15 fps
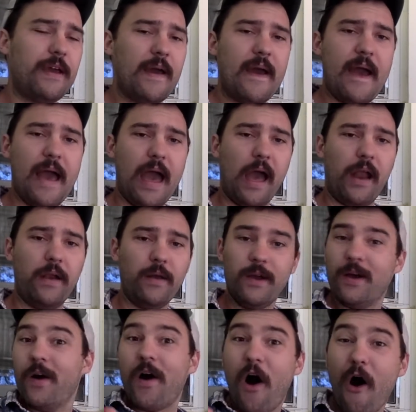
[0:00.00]
and
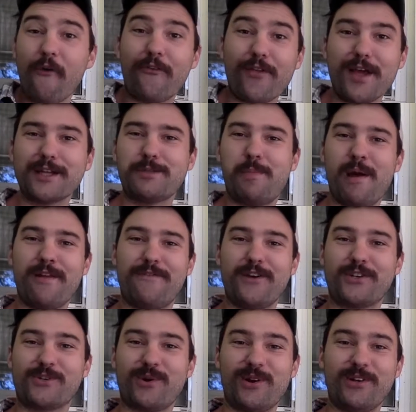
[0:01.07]
hopefully it's
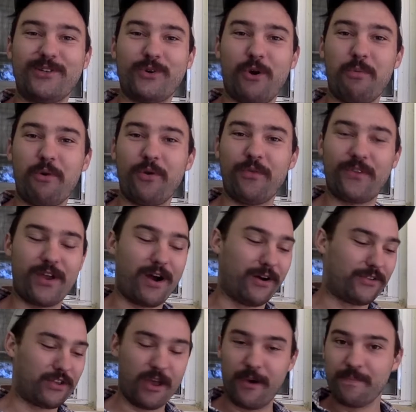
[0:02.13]
beneficial and enjoyable to y'all.
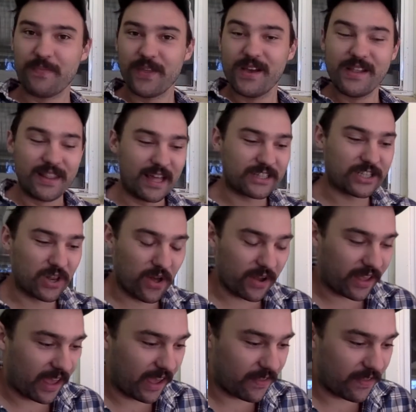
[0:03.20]
So let's look in.